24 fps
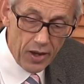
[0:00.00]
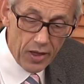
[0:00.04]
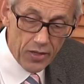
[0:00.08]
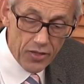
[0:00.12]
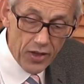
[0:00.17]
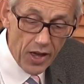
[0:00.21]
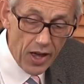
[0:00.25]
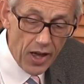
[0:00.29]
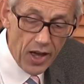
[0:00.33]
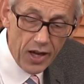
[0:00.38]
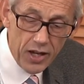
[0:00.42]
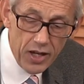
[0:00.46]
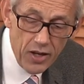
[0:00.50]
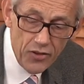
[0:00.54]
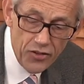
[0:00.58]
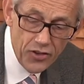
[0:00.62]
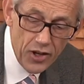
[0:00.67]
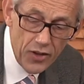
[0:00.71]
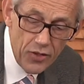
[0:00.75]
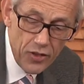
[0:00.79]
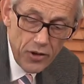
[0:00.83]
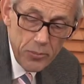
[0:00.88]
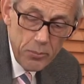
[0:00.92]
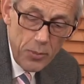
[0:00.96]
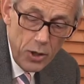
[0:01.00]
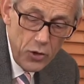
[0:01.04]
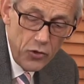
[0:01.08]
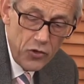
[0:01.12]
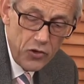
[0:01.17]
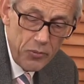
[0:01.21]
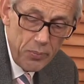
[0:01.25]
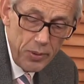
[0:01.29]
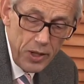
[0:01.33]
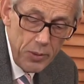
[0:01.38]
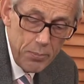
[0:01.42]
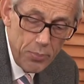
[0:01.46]
There, he said that
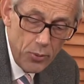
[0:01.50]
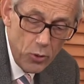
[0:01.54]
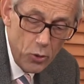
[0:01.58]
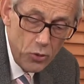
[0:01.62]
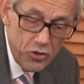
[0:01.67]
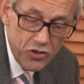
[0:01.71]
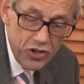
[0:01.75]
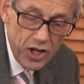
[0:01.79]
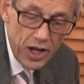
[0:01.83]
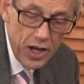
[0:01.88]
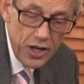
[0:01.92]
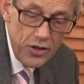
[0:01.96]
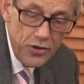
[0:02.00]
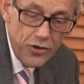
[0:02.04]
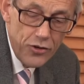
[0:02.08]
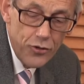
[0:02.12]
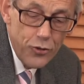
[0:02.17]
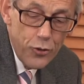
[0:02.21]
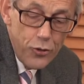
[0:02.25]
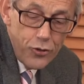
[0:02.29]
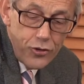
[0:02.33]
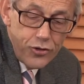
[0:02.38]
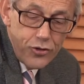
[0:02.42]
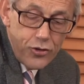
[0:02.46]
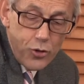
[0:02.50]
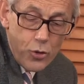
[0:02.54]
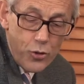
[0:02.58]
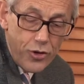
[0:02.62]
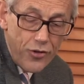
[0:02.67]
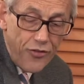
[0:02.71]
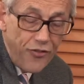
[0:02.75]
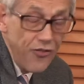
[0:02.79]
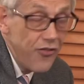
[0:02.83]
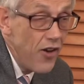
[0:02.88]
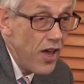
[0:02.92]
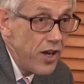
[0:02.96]
most people tend to, to
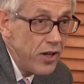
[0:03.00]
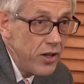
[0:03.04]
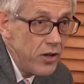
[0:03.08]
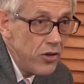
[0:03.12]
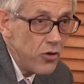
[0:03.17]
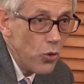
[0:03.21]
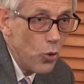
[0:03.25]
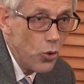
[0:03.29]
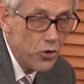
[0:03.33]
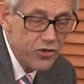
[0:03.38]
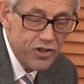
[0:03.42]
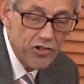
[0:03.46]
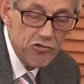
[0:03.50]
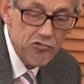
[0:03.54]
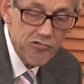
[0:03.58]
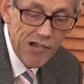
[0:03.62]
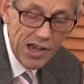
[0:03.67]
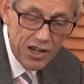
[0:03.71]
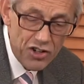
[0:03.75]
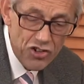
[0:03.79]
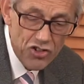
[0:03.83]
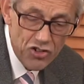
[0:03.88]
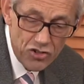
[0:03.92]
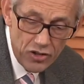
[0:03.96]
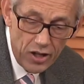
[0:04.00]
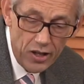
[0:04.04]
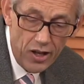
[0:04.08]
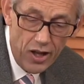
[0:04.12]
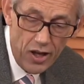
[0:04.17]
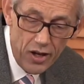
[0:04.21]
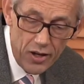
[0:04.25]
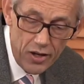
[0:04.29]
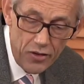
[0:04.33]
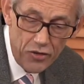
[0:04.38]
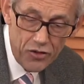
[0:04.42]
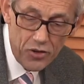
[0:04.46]
defend or to
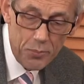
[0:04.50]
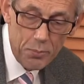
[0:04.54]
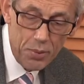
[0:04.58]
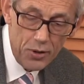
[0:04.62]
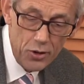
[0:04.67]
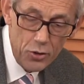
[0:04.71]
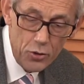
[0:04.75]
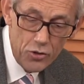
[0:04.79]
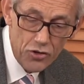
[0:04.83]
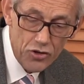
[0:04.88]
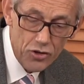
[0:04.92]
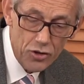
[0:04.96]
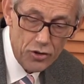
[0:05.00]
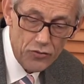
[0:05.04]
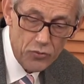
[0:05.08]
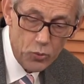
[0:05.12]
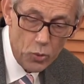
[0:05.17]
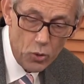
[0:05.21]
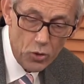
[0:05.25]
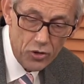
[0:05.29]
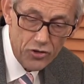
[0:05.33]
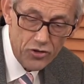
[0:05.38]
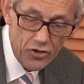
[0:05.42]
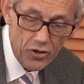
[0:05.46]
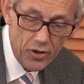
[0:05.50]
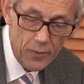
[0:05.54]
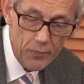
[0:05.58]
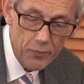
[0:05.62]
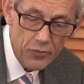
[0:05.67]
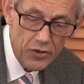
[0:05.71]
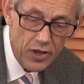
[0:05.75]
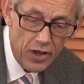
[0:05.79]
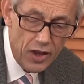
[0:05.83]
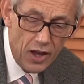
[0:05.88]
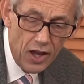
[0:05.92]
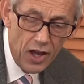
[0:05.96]
rationalize the pollution of water.
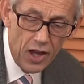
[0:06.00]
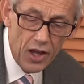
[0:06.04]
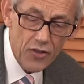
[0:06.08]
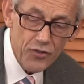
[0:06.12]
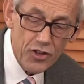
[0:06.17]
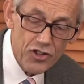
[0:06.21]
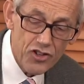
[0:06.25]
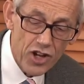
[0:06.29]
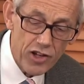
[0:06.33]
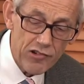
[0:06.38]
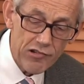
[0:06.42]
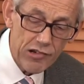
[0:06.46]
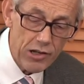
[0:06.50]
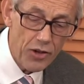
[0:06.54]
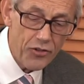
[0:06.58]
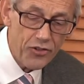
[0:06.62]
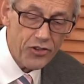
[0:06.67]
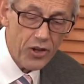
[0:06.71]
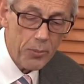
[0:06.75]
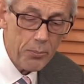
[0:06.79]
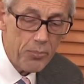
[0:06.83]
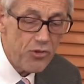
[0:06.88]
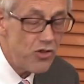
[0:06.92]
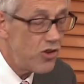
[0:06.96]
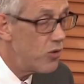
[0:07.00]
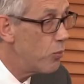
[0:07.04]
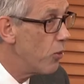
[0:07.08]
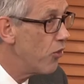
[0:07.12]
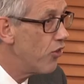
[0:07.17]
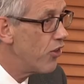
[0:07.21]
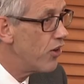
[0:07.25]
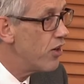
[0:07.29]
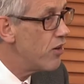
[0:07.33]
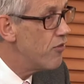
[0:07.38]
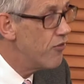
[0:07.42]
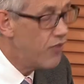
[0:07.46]
The general assumption was
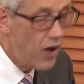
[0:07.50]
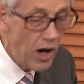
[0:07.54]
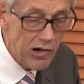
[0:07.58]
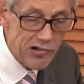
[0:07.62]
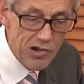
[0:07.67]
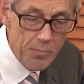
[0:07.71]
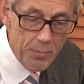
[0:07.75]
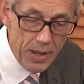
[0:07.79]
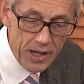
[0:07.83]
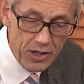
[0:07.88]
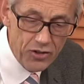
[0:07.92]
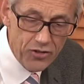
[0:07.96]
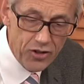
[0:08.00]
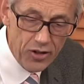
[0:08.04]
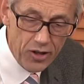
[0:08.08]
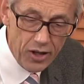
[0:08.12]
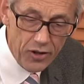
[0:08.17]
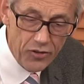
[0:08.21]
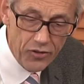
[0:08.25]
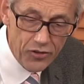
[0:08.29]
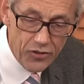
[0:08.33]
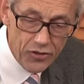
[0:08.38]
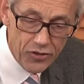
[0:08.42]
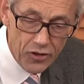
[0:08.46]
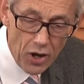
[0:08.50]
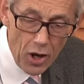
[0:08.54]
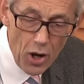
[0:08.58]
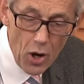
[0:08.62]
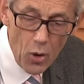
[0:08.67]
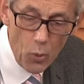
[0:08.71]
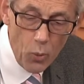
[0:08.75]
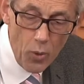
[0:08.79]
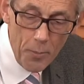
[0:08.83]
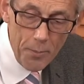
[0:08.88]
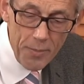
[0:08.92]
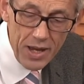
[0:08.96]
that environmentalists
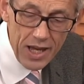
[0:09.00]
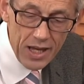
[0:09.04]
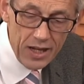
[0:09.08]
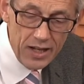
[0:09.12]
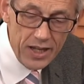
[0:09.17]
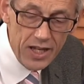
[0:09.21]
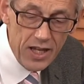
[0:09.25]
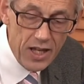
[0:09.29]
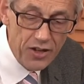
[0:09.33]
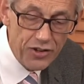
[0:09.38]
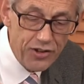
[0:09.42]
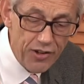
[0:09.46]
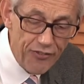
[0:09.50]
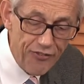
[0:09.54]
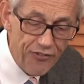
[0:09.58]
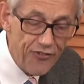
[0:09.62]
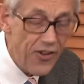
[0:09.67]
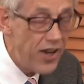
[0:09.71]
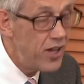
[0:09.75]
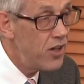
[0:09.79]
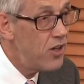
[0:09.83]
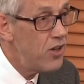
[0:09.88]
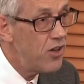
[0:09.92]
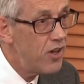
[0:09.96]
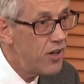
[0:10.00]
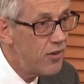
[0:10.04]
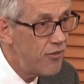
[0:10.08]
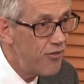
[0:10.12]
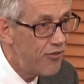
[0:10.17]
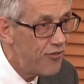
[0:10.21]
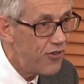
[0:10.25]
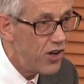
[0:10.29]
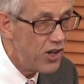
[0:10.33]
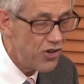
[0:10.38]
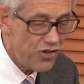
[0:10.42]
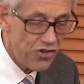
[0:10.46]
were merely defending
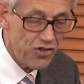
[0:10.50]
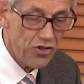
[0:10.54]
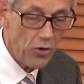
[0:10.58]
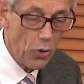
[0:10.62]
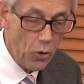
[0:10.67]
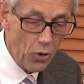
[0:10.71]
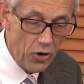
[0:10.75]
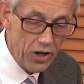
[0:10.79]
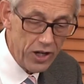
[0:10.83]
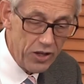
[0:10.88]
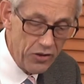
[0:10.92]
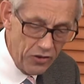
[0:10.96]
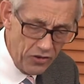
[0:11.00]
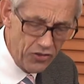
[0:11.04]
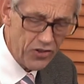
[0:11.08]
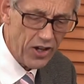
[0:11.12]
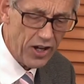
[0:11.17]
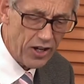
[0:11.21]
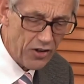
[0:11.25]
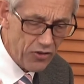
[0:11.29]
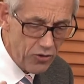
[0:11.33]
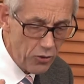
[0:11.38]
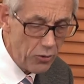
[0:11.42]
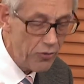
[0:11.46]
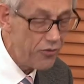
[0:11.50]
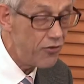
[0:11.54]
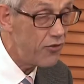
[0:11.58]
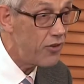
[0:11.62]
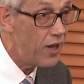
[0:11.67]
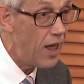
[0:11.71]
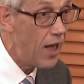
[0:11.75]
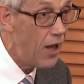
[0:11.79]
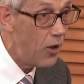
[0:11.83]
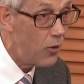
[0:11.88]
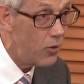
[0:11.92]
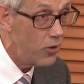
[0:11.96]
fish or insects or
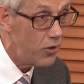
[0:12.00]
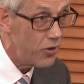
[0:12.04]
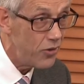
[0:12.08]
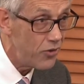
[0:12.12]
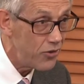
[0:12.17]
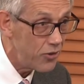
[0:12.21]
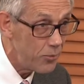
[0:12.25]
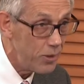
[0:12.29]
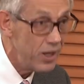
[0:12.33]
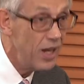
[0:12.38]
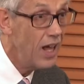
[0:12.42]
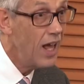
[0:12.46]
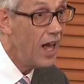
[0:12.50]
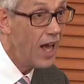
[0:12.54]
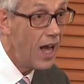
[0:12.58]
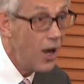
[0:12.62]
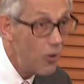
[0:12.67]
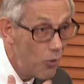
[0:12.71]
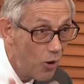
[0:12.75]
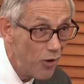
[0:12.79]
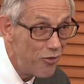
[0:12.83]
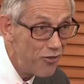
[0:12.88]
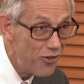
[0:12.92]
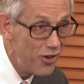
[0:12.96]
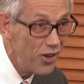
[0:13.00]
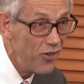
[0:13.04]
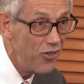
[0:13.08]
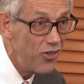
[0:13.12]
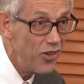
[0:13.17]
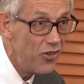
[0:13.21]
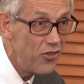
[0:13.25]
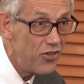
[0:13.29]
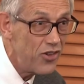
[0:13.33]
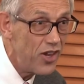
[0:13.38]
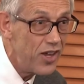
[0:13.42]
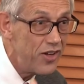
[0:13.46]
flowers. I mean, how often is
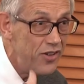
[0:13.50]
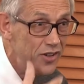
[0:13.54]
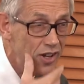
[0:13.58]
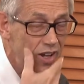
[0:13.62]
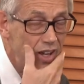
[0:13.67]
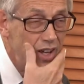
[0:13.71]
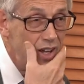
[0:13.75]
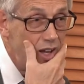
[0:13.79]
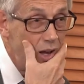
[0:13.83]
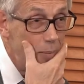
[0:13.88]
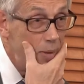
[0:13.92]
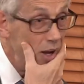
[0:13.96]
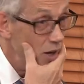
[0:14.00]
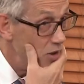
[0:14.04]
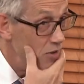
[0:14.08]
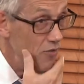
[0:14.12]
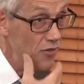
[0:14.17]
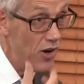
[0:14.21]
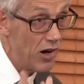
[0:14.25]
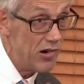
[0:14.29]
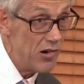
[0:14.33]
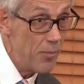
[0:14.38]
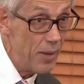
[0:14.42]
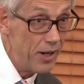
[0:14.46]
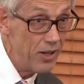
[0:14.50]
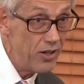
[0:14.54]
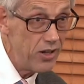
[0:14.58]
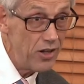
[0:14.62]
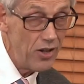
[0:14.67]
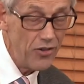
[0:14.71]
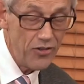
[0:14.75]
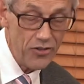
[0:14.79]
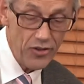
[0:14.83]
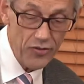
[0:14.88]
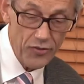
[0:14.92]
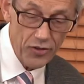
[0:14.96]
this said about
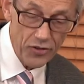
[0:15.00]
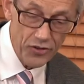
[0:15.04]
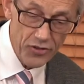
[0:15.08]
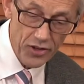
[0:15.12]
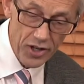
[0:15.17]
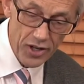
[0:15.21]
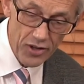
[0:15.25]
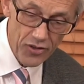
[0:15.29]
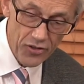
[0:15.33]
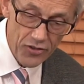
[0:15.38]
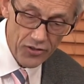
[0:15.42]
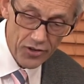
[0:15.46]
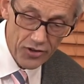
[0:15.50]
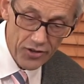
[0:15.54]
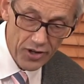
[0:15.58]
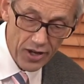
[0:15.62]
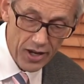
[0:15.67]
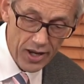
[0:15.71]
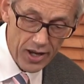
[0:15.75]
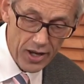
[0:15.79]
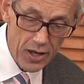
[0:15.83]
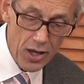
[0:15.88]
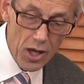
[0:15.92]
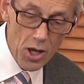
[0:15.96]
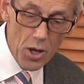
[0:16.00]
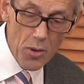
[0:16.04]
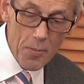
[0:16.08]
environmentalists in the States today?